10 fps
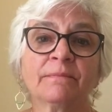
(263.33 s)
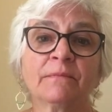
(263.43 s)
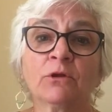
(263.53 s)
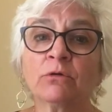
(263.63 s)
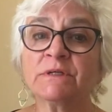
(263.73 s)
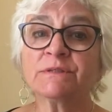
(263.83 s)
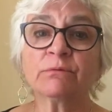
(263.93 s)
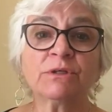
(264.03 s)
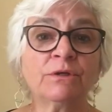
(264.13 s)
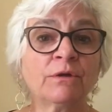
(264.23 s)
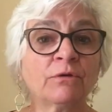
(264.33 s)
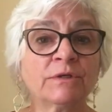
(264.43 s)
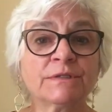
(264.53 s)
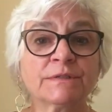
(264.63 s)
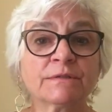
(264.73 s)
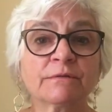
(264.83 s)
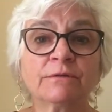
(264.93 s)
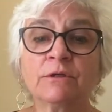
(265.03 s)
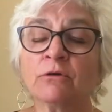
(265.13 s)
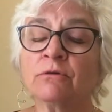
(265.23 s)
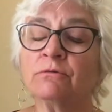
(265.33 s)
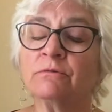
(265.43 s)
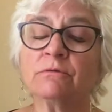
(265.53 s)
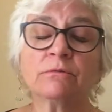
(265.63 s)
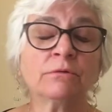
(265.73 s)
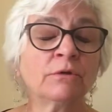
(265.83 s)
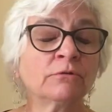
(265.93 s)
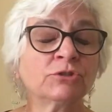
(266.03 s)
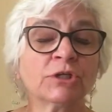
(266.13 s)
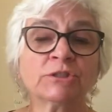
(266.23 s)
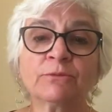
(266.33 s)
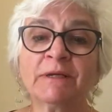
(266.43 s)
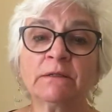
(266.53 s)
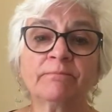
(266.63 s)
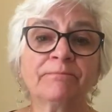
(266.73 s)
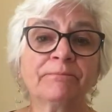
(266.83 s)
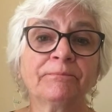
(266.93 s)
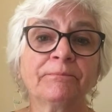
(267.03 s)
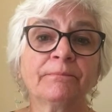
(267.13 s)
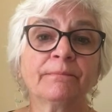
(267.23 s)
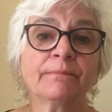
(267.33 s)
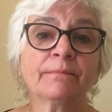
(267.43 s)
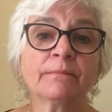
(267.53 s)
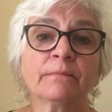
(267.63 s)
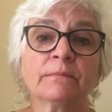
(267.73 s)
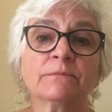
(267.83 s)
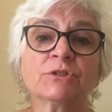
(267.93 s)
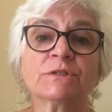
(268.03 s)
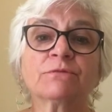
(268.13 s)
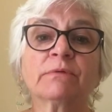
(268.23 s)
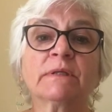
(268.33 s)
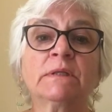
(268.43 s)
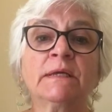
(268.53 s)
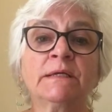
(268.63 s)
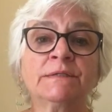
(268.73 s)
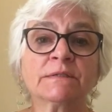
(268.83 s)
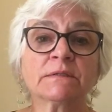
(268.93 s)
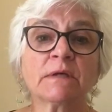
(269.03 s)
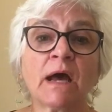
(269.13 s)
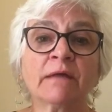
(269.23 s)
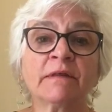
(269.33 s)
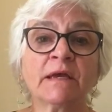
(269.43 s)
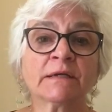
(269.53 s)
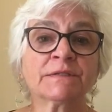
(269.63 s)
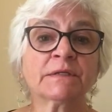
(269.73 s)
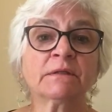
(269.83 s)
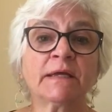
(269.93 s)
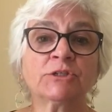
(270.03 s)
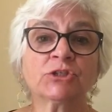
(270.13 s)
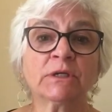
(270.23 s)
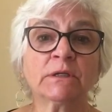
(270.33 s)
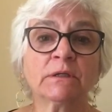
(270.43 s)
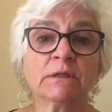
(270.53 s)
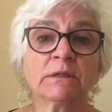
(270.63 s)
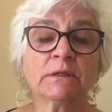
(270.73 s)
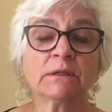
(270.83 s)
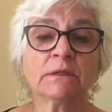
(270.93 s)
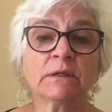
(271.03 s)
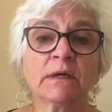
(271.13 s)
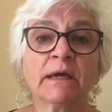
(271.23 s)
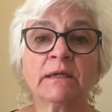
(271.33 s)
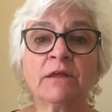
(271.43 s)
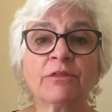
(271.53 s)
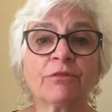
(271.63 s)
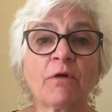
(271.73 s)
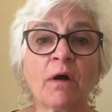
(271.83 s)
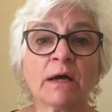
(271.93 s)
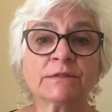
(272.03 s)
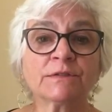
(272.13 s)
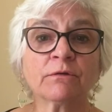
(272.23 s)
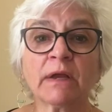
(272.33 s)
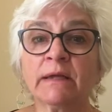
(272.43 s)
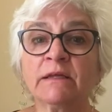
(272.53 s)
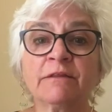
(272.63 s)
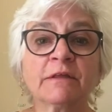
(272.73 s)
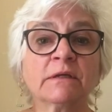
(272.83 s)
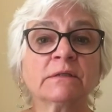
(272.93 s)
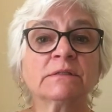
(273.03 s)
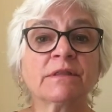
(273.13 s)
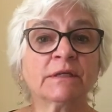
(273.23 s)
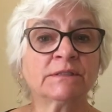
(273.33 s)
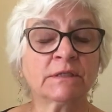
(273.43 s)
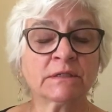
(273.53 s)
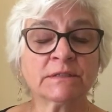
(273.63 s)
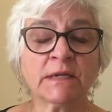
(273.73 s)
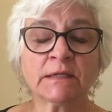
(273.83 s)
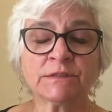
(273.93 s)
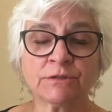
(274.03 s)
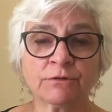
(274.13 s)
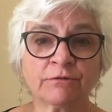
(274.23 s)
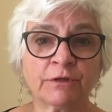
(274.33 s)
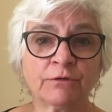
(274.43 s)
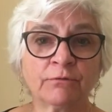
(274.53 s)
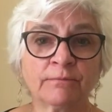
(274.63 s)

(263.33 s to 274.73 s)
Notice what you notice. No judgment. Just release on the exhalation any thoughts or anything that does not serve you.